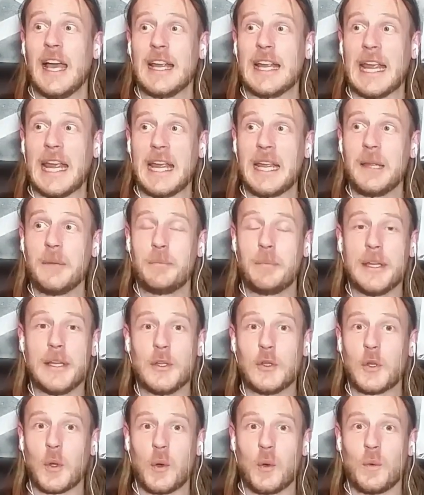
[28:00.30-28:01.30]
I hate
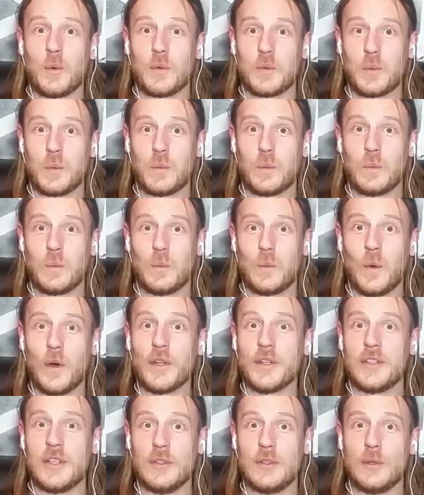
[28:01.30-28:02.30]
being told
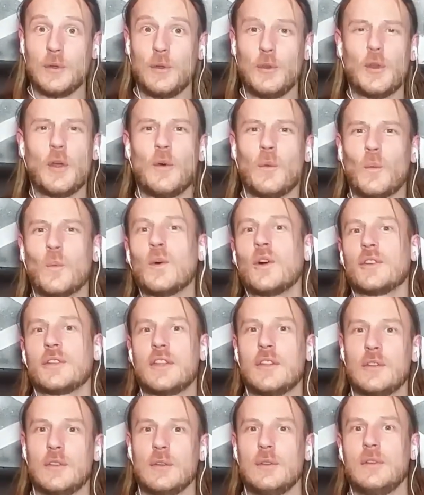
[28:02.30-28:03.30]
what to do, not what
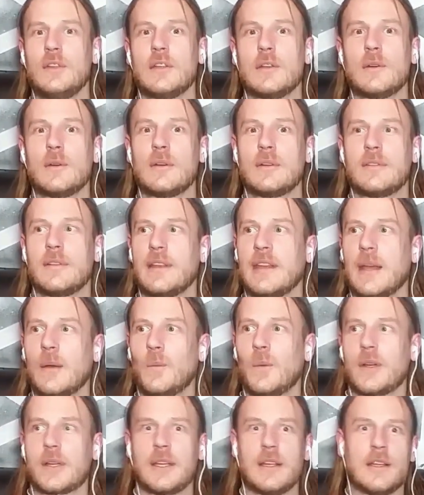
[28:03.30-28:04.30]
to do. You know, if like
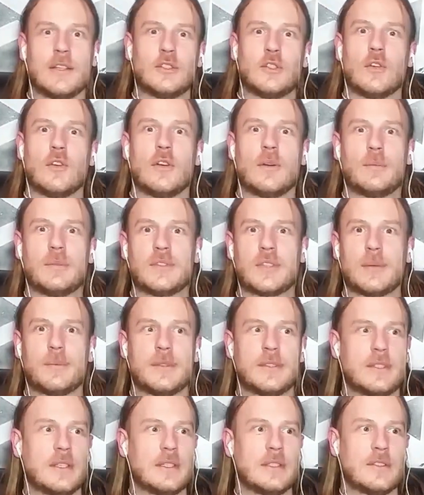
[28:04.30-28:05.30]
I'm working a job and
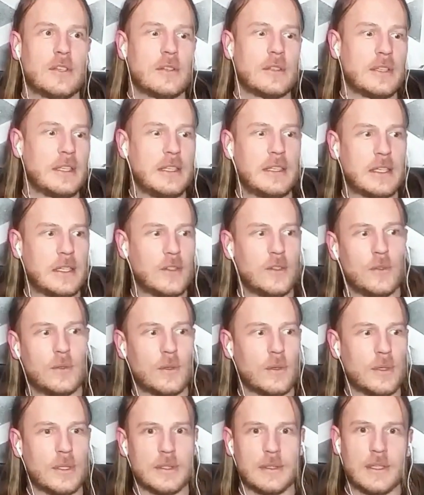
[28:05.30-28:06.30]
someone says, "Ollie, can you
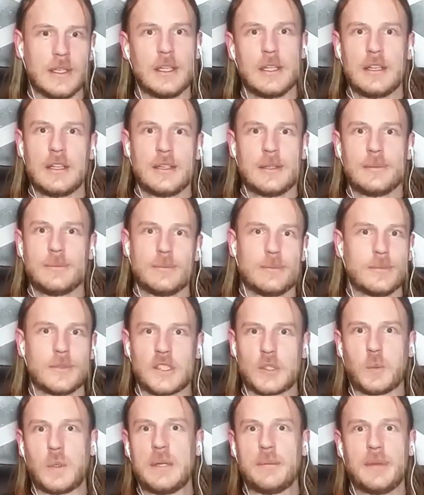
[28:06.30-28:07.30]
go and
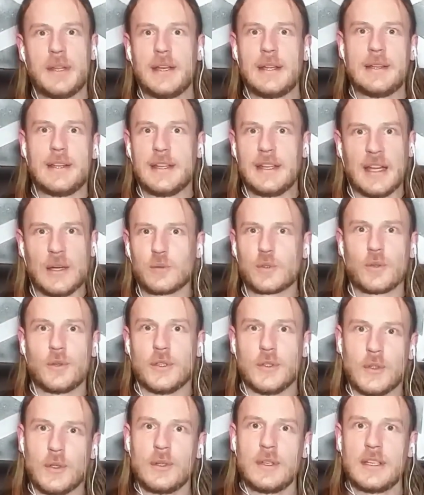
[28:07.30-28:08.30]
sweep that?" Then I'll go
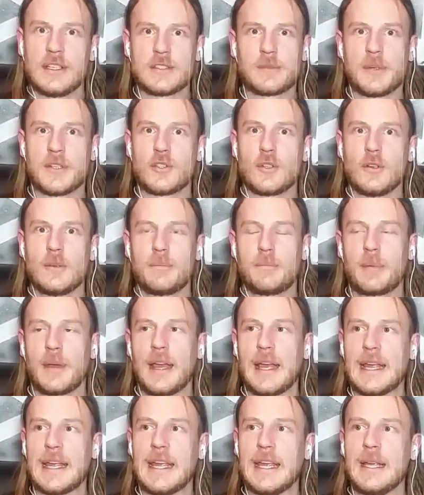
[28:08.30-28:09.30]
and do it. It's my job.
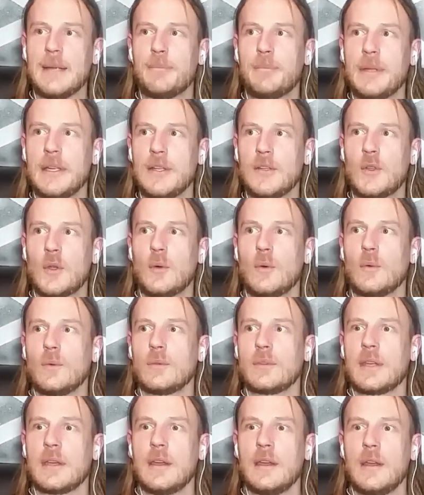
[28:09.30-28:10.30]
But I hate being
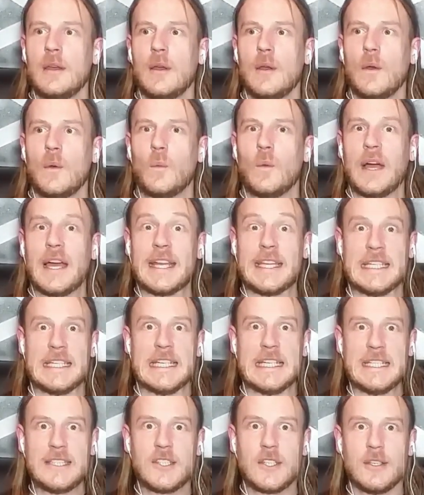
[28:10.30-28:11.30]
told what I
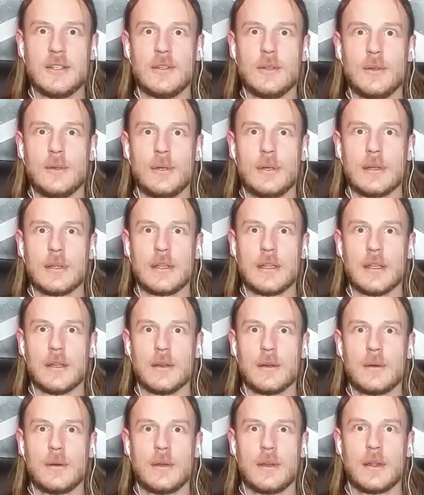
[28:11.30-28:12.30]
need to do, you
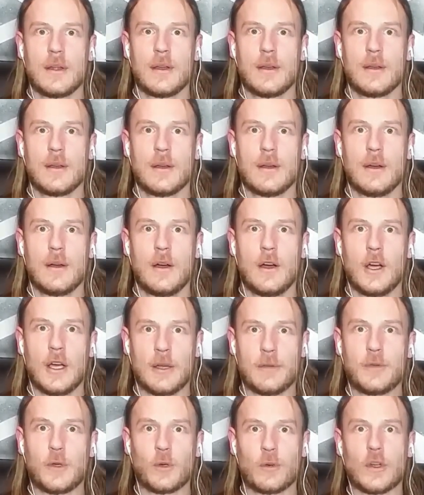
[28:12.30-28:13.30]
know? or
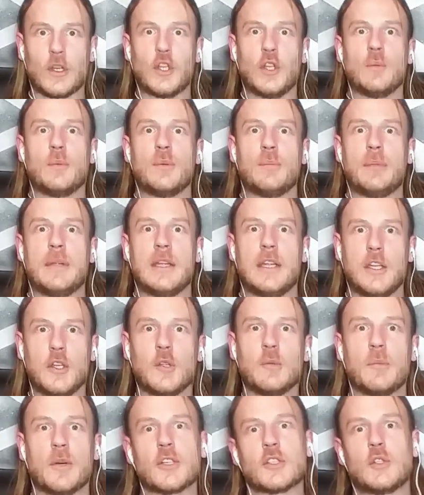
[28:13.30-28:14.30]
if you're a human being,
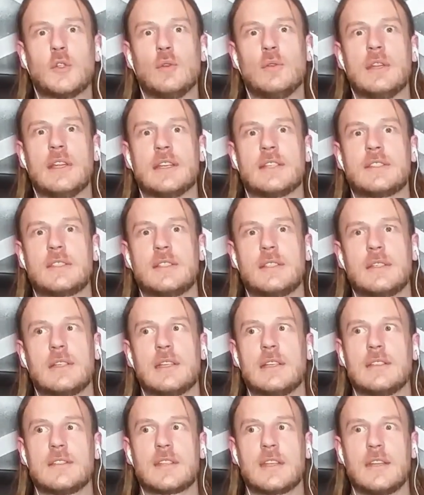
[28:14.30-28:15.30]
you must do this.
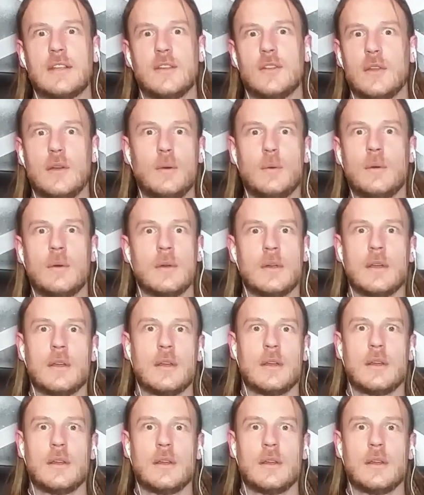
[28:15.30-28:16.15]
And it's like, no.